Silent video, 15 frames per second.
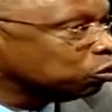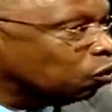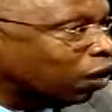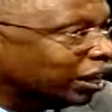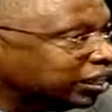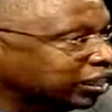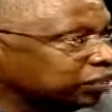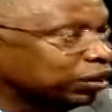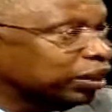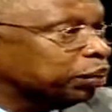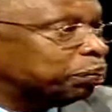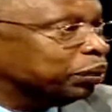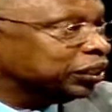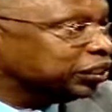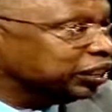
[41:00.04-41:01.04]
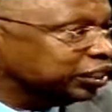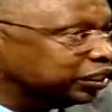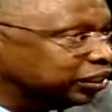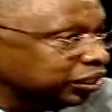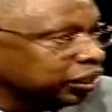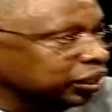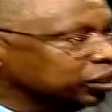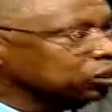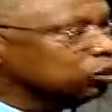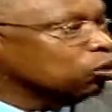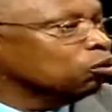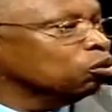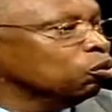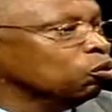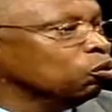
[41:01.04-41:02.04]
what. Even the patients don't
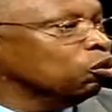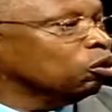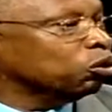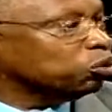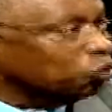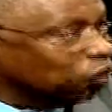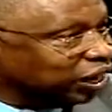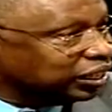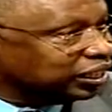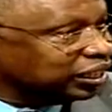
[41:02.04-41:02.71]
know who got what.